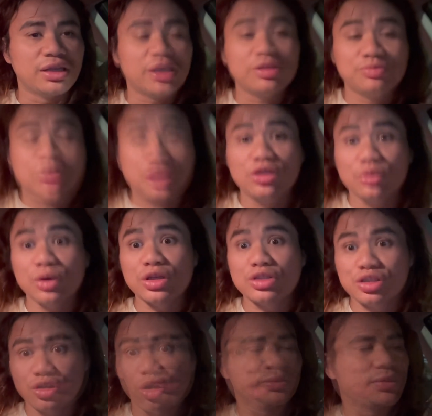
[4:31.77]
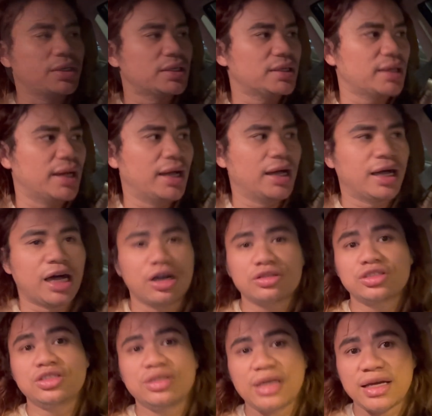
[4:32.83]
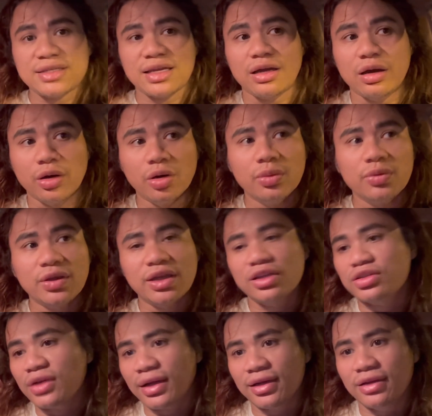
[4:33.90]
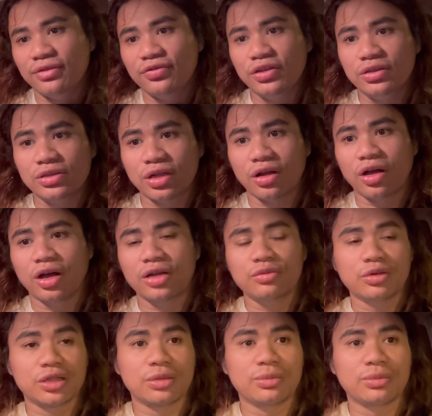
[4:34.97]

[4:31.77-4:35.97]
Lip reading: been doing so much. I'll see you guys at home. We're gonna try to diffuser on with the